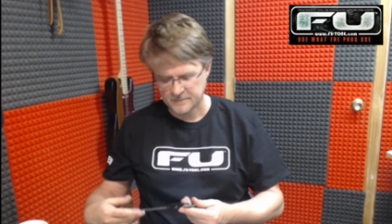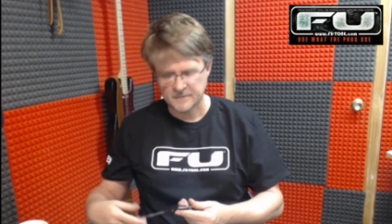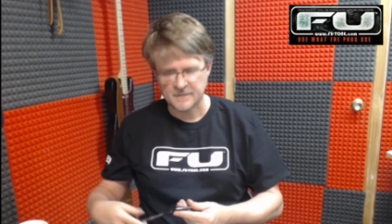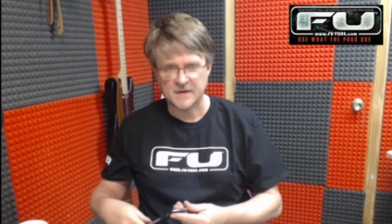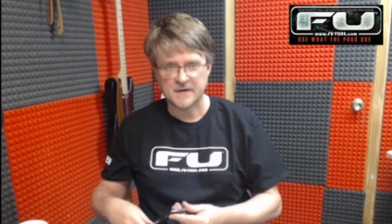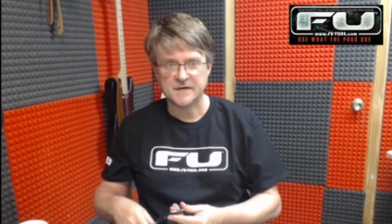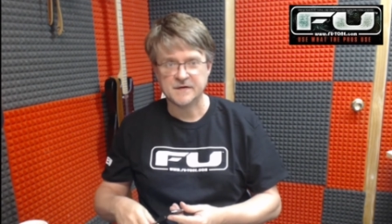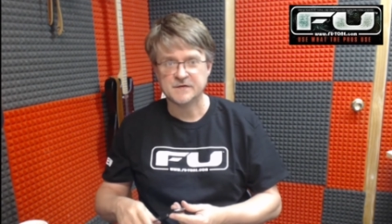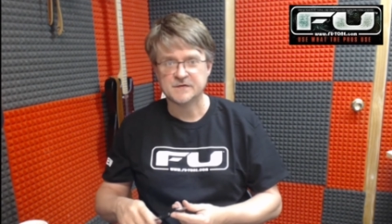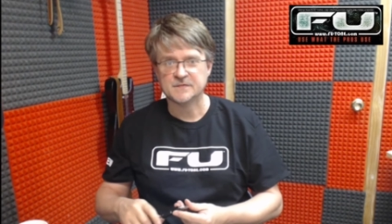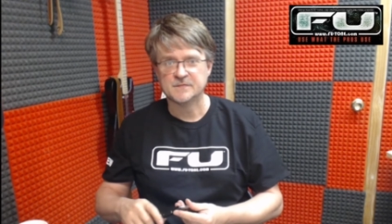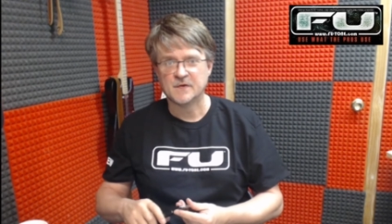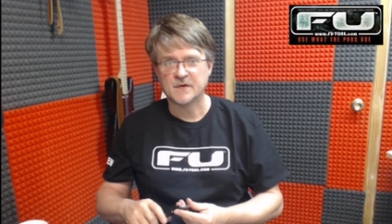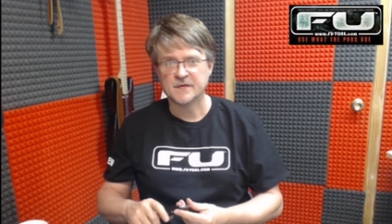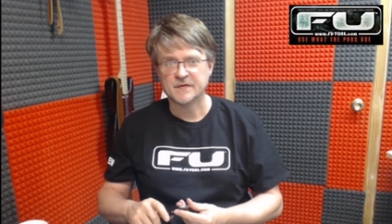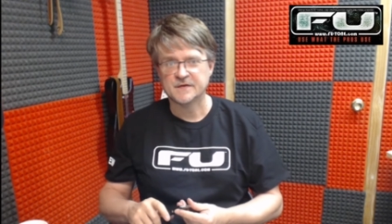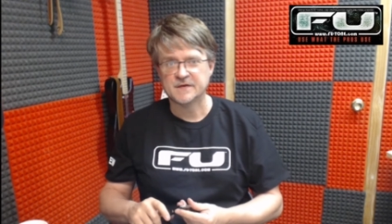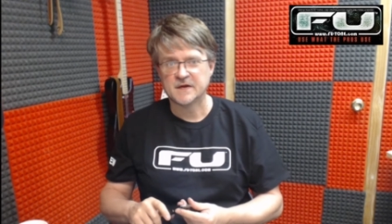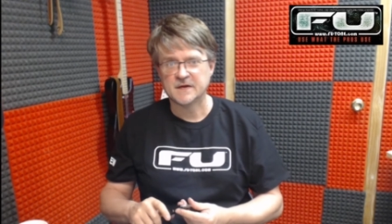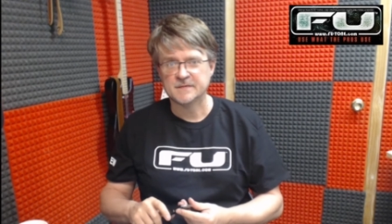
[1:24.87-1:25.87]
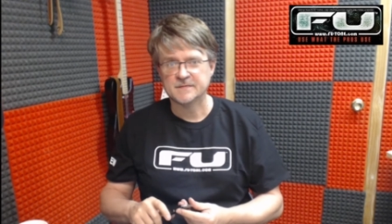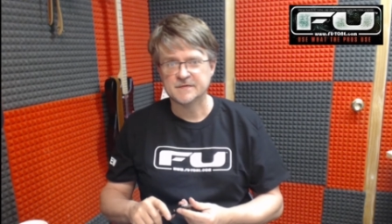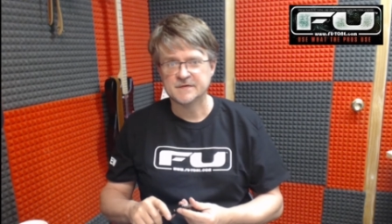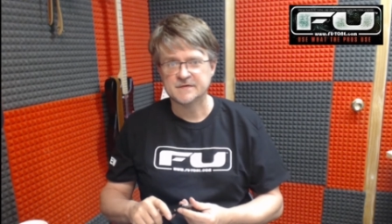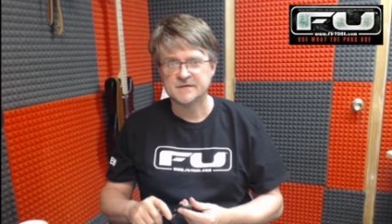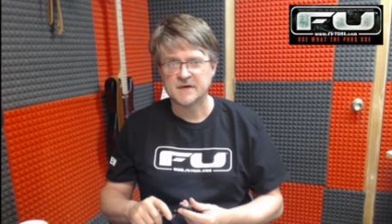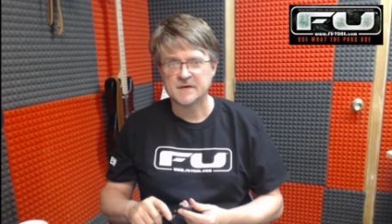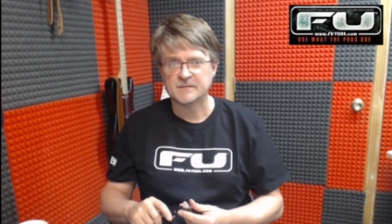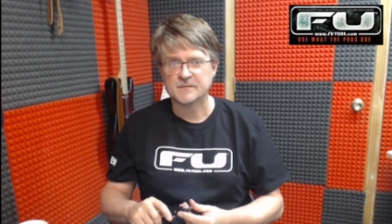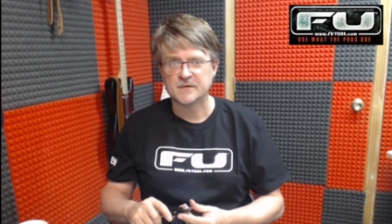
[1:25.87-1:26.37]
I use them all the time in the
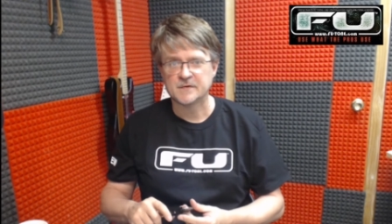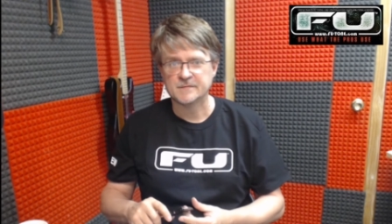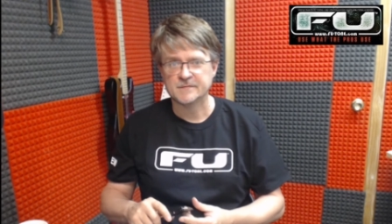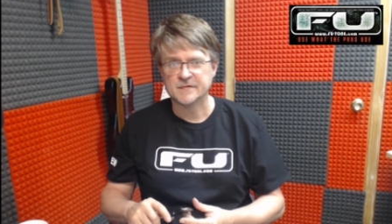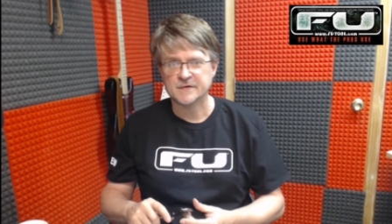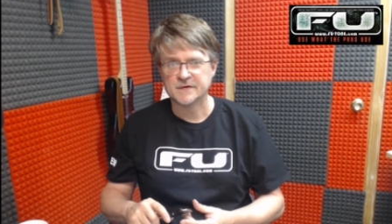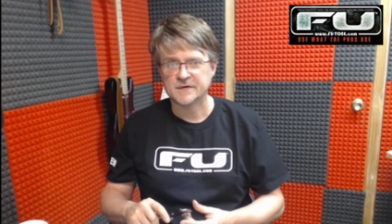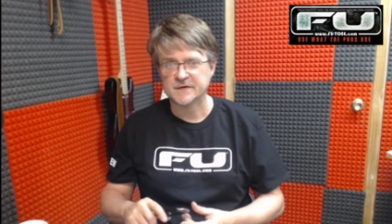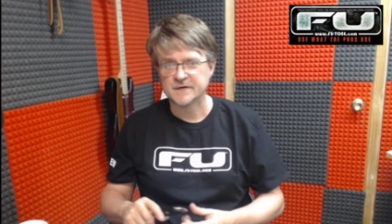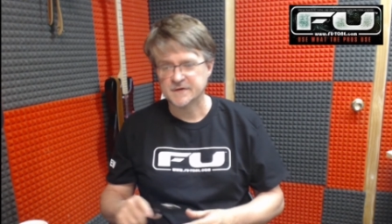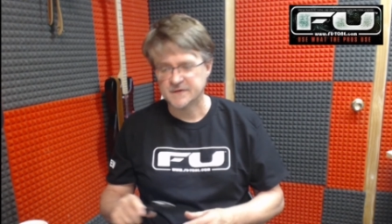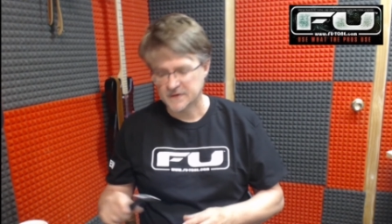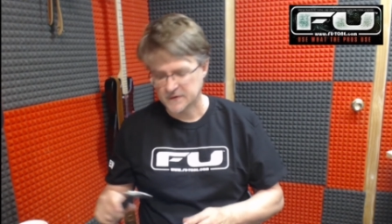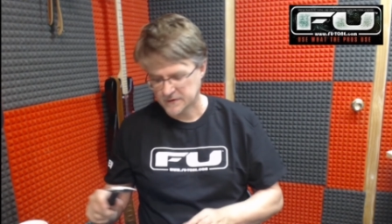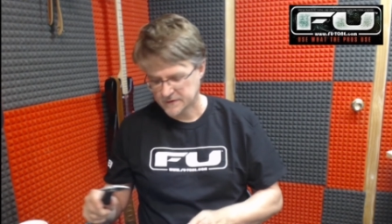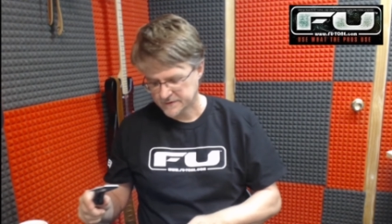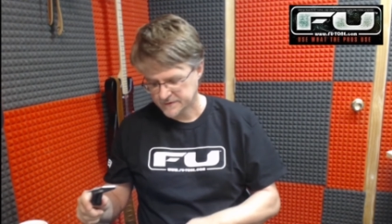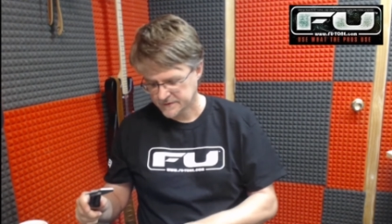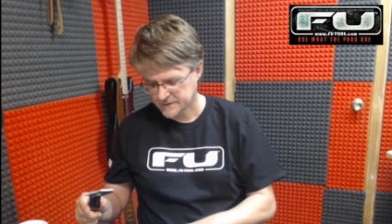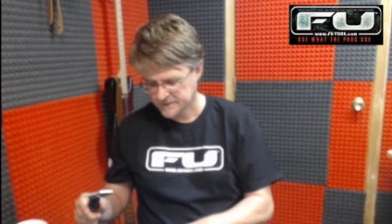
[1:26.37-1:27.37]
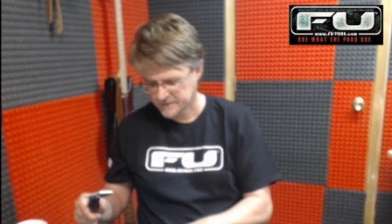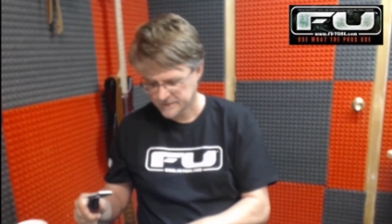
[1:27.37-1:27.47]
shop when I'm building guitars.